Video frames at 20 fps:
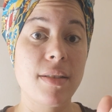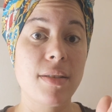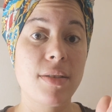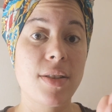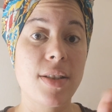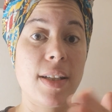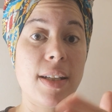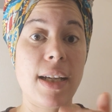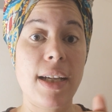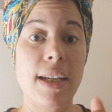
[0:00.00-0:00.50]

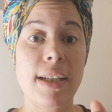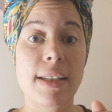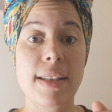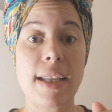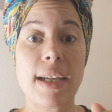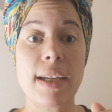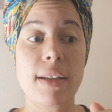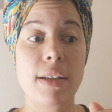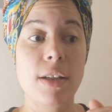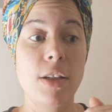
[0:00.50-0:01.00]

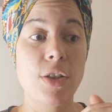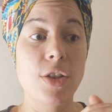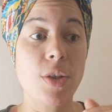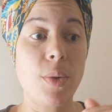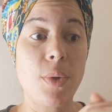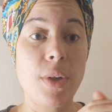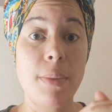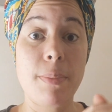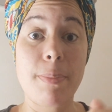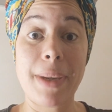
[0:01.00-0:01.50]

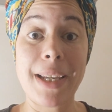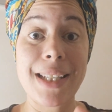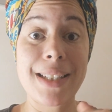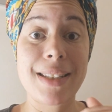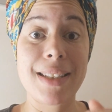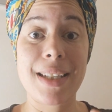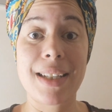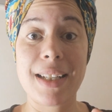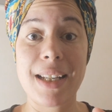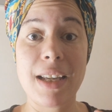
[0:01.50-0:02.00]
So on a
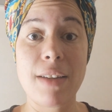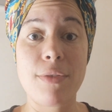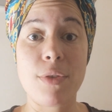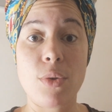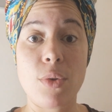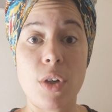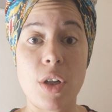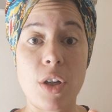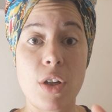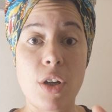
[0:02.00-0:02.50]
basic
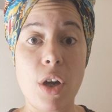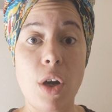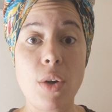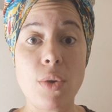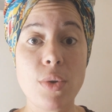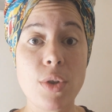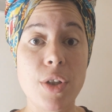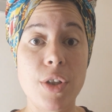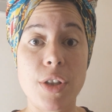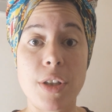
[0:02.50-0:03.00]
level, a
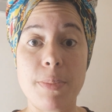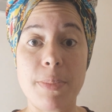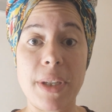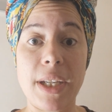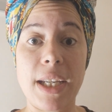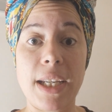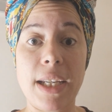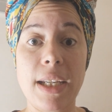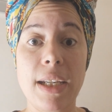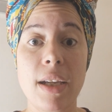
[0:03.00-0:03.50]
goal could
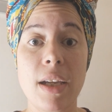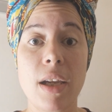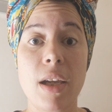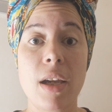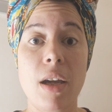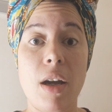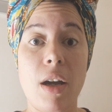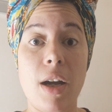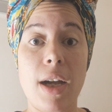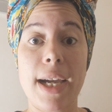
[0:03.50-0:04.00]
be,
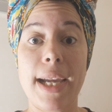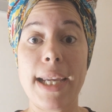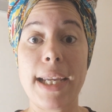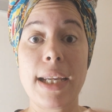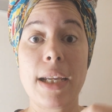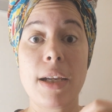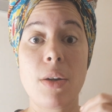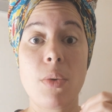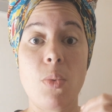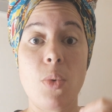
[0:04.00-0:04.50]

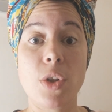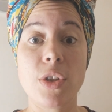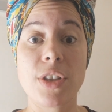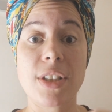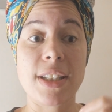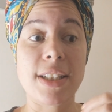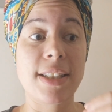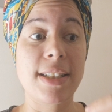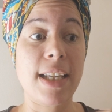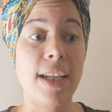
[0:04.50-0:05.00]
I want
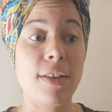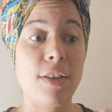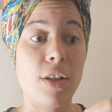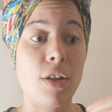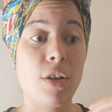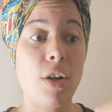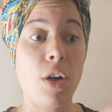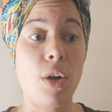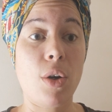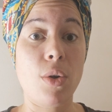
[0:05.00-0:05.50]
to set the
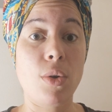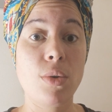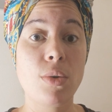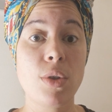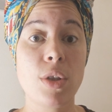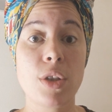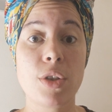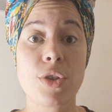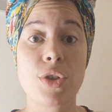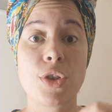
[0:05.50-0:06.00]

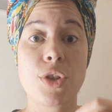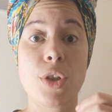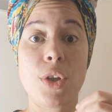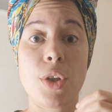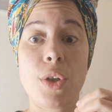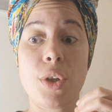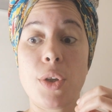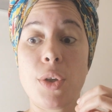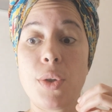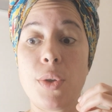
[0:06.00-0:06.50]
goal
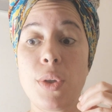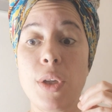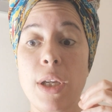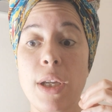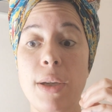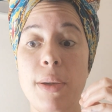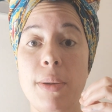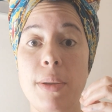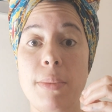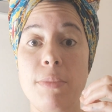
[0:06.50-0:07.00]
to
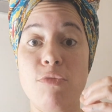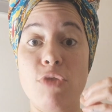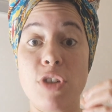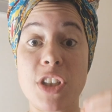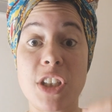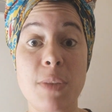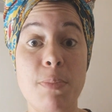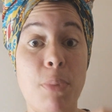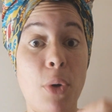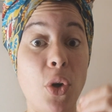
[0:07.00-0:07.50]

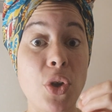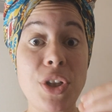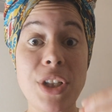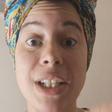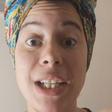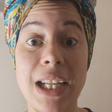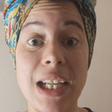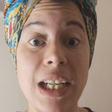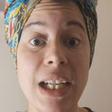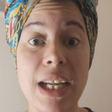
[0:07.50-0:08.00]

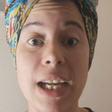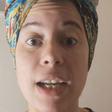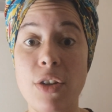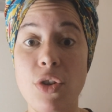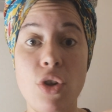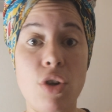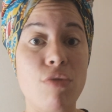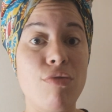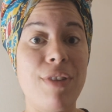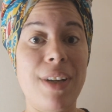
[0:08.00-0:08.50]
responding and
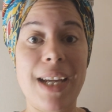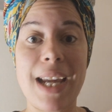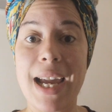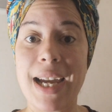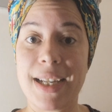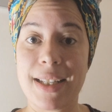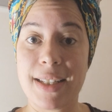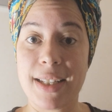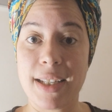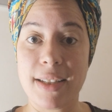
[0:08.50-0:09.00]
not
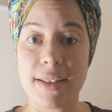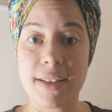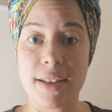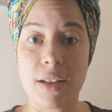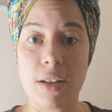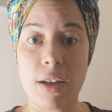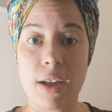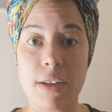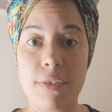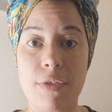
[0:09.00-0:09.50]
reacting to
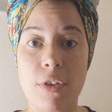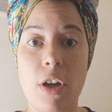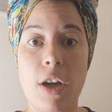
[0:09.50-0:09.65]
life.